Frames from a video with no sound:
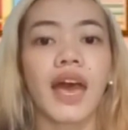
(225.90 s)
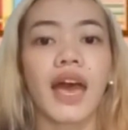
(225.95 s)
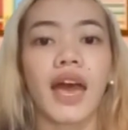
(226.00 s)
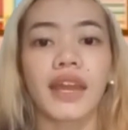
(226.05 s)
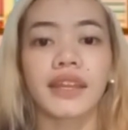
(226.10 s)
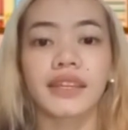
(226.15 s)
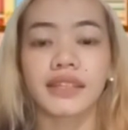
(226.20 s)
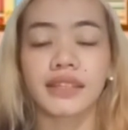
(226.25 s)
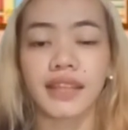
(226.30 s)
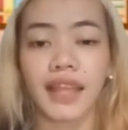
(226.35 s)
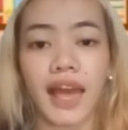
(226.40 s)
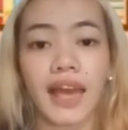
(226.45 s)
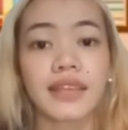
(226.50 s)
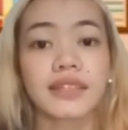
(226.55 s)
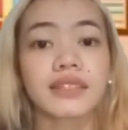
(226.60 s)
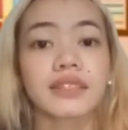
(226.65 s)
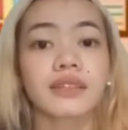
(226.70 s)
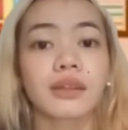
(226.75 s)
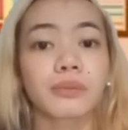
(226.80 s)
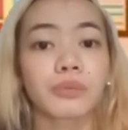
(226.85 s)
And in
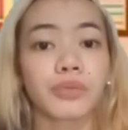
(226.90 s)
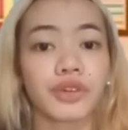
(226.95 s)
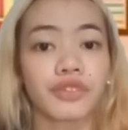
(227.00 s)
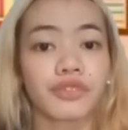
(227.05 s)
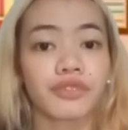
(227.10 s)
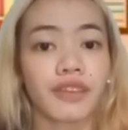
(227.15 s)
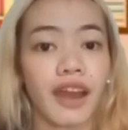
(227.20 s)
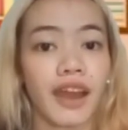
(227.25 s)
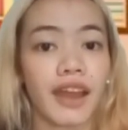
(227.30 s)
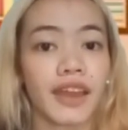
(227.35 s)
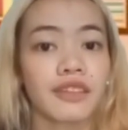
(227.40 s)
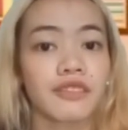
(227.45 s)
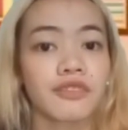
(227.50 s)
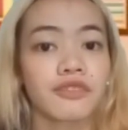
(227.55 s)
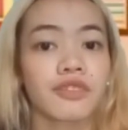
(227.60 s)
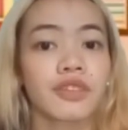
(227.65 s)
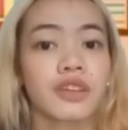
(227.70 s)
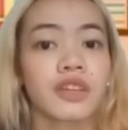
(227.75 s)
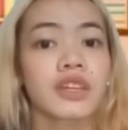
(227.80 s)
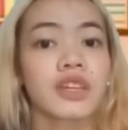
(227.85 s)
last, number 5,
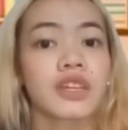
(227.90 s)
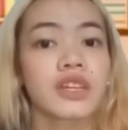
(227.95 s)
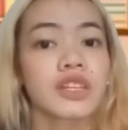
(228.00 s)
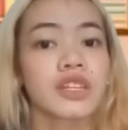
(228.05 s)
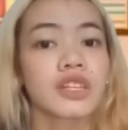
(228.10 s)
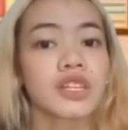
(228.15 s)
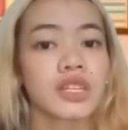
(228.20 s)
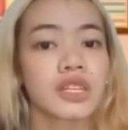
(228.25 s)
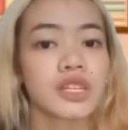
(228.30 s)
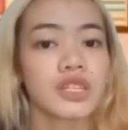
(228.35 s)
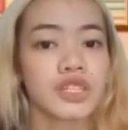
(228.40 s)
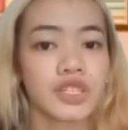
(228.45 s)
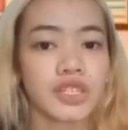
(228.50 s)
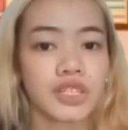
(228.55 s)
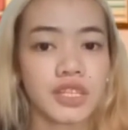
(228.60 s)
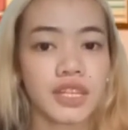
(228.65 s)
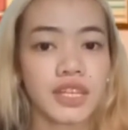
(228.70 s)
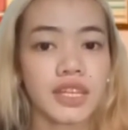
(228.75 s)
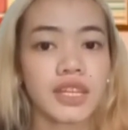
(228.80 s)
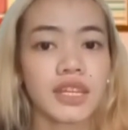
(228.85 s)

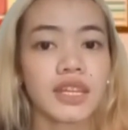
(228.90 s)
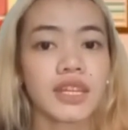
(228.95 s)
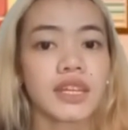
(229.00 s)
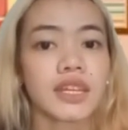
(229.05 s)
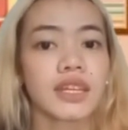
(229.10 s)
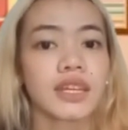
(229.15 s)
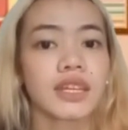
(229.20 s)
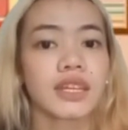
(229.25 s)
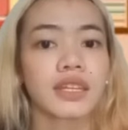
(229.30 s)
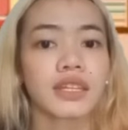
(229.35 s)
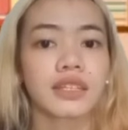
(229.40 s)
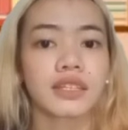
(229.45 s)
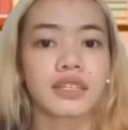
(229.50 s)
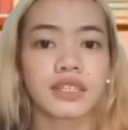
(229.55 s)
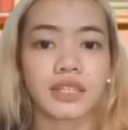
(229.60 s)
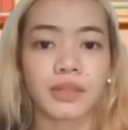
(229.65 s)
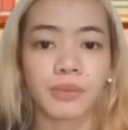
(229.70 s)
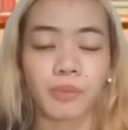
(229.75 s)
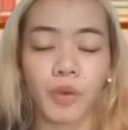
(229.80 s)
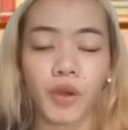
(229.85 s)
she
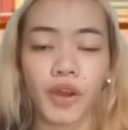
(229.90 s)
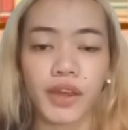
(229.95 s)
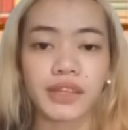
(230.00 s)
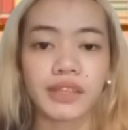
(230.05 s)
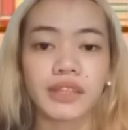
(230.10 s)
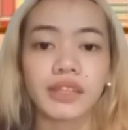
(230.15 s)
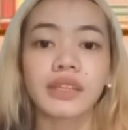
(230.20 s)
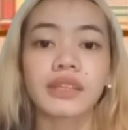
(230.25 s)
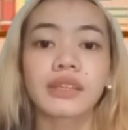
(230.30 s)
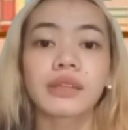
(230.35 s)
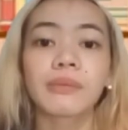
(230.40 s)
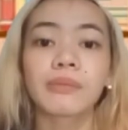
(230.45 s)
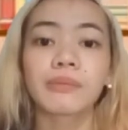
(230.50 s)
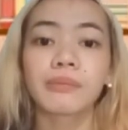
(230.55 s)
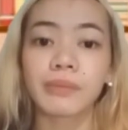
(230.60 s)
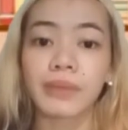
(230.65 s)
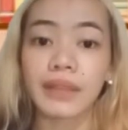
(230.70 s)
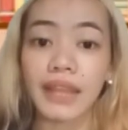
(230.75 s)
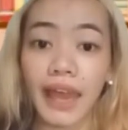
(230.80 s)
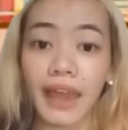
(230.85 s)
disappointed
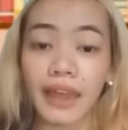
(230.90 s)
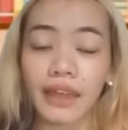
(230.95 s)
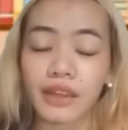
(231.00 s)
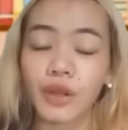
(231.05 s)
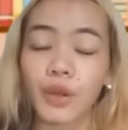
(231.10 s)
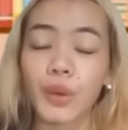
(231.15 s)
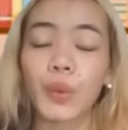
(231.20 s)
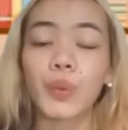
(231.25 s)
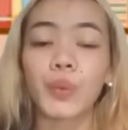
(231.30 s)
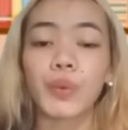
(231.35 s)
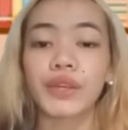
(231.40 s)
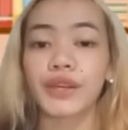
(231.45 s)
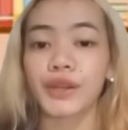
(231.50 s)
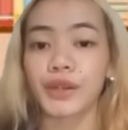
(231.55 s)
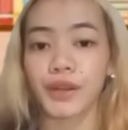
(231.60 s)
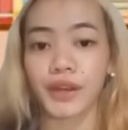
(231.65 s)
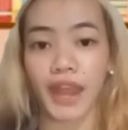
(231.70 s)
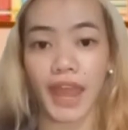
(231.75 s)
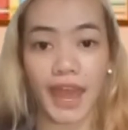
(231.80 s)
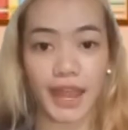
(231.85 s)
blank with
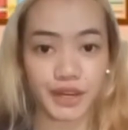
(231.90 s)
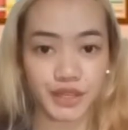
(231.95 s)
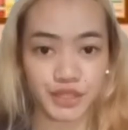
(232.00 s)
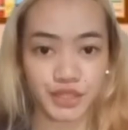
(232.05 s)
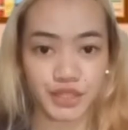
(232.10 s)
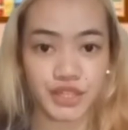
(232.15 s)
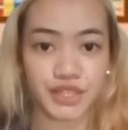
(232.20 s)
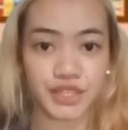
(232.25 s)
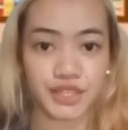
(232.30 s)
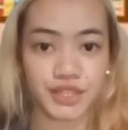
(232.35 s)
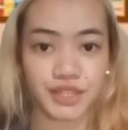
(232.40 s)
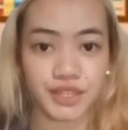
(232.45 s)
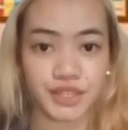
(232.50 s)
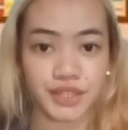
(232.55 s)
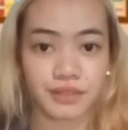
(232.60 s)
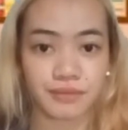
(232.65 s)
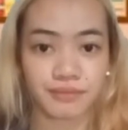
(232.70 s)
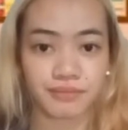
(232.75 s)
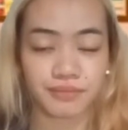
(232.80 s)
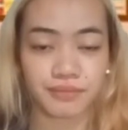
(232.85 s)
her actions.
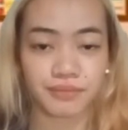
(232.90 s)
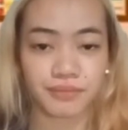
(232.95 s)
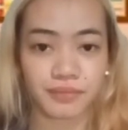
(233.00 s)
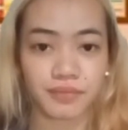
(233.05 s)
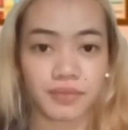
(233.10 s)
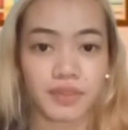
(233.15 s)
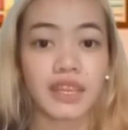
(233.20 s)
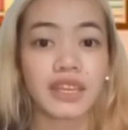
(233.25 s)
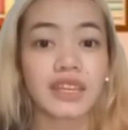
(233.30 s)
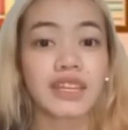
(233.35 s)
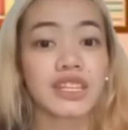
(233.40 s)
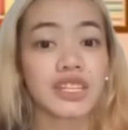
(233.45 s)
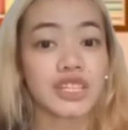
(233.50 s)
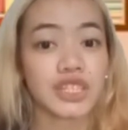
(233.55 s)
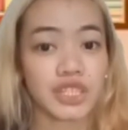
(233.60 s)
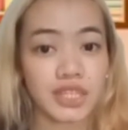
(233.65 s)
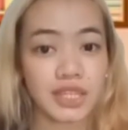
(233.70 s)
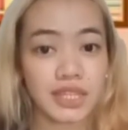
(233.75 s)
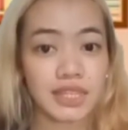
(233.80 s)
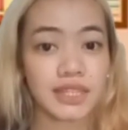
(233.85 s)

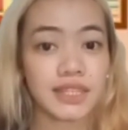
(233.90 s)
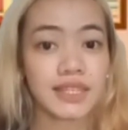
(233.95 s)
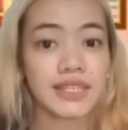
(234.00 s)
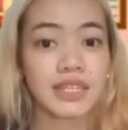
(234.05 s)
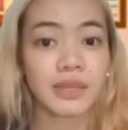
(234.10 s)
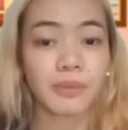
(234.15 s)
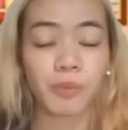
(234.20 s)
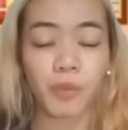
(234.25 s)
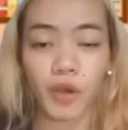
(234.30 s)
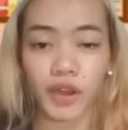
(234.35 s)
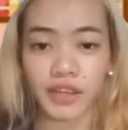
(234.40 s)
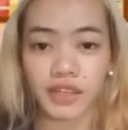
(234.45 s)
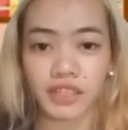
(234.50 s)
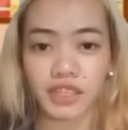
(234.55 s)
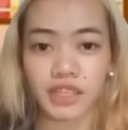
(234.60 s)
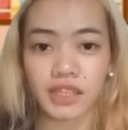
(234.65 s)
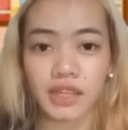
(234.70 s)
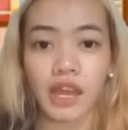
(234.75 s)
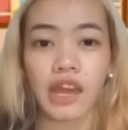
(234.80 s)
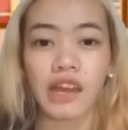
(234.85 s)
She
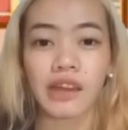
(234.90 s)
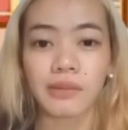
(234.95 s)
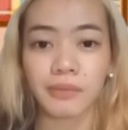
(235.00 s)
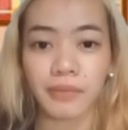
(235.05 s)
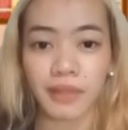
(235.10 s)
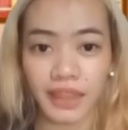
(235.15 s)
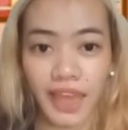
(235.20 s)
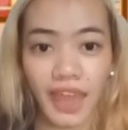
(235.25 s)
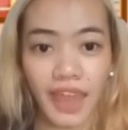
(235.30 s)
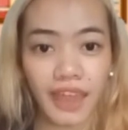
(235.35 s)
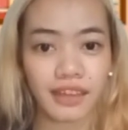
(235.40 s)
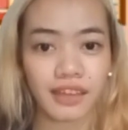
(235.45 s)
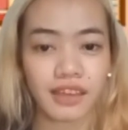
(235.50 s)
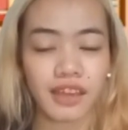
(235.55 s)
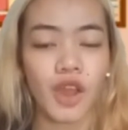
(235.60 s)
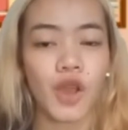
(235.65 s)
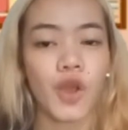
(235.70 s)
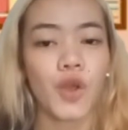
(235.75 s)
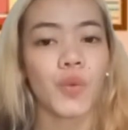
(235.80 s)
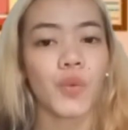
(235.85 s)
disappointed blank
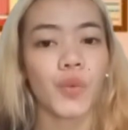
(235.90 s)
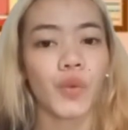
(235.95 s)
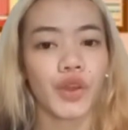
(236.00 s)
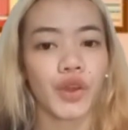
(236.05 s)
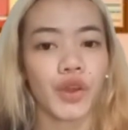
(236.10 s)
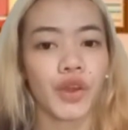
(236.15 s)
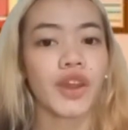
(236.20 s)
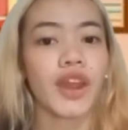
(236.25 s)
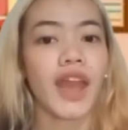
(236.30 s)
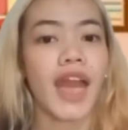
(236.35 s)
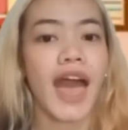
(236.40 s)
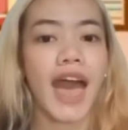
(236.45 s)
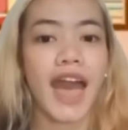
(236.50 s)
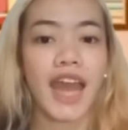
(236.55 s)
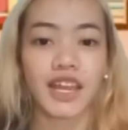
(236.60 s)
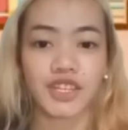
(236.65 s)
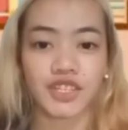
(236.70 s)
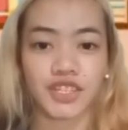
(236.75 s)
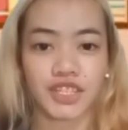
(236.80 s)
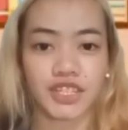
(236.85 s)
with her
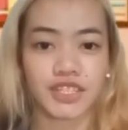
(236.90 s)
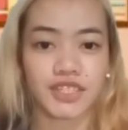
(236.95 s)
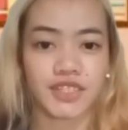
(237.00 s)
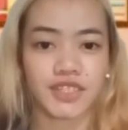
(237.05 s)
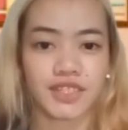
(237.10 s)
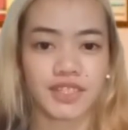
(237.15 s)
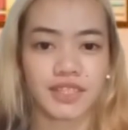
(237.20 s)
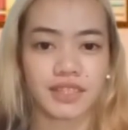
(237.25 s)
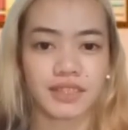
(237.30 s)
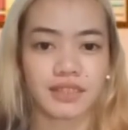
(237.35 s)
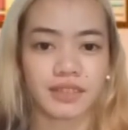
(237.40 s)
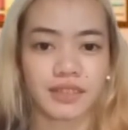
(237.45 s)
actions.